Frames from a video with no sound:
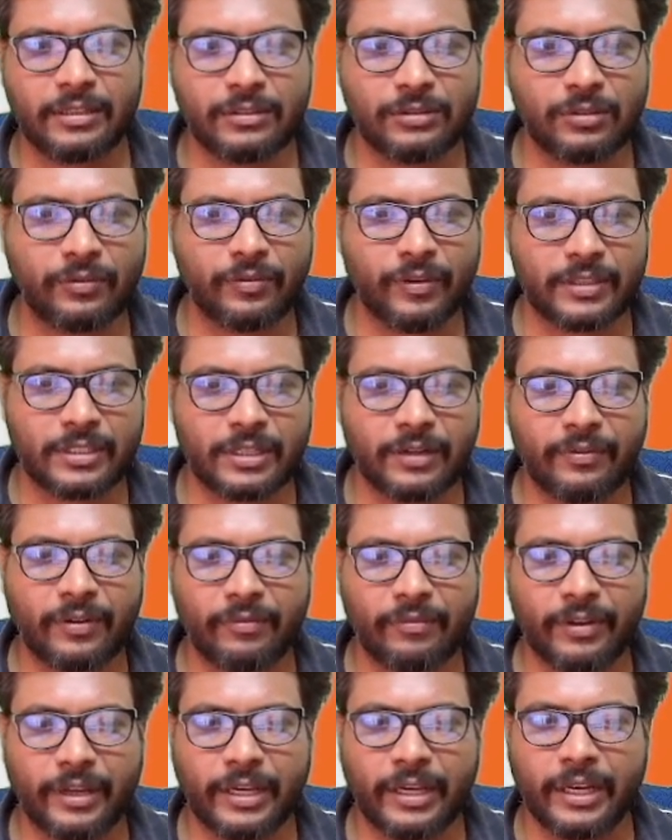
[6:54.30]
so first of all
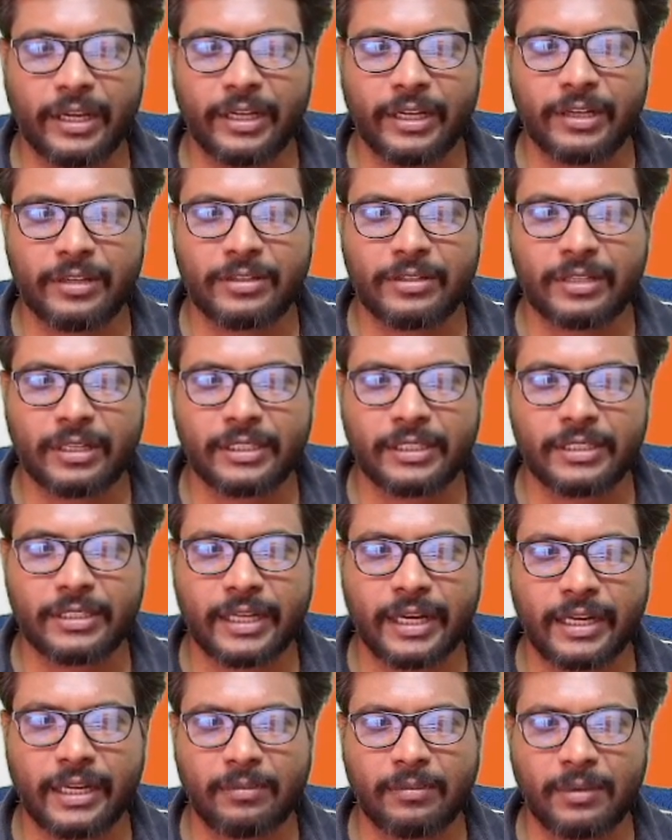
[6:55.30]
we need to install this
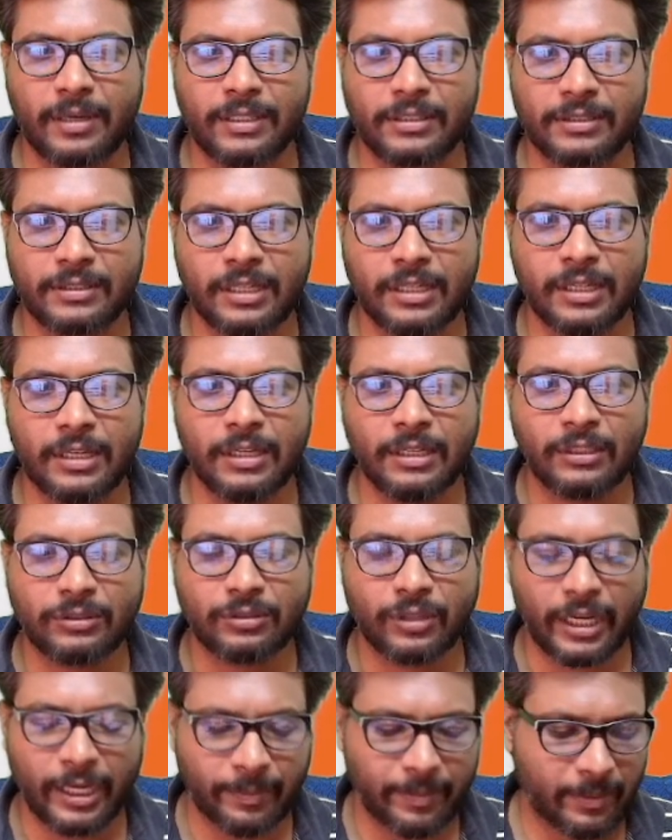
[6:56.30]
Handlebars.
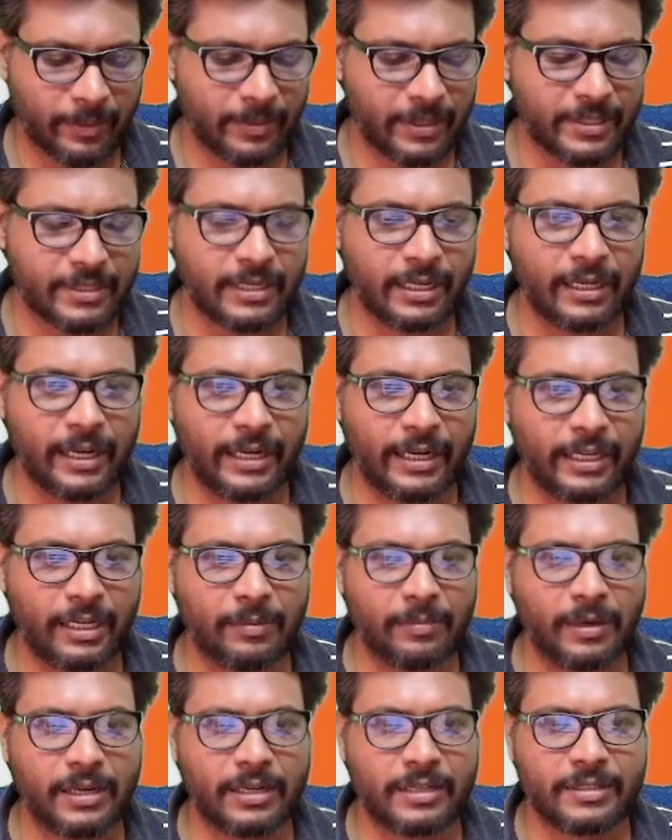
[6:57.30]
So npm install
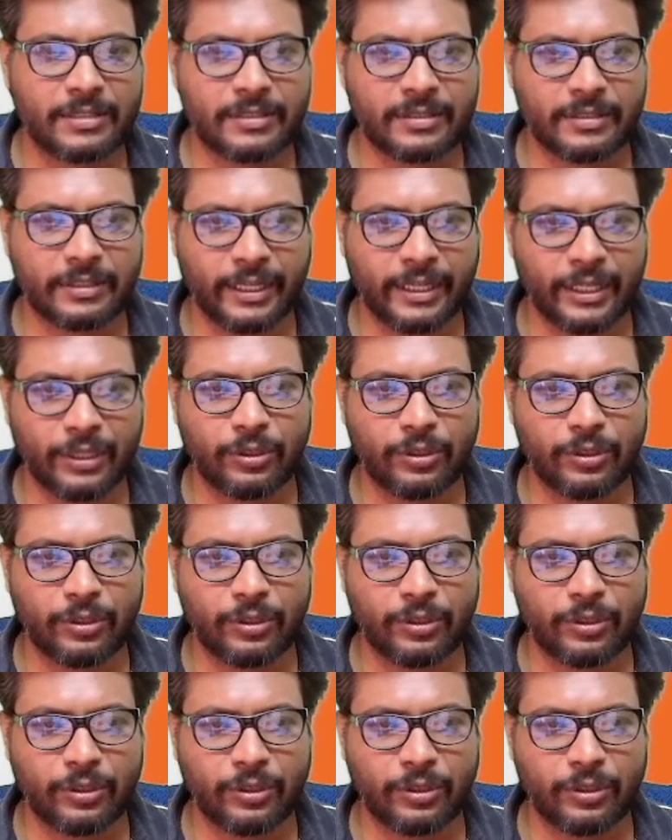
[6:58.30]
Handlebars into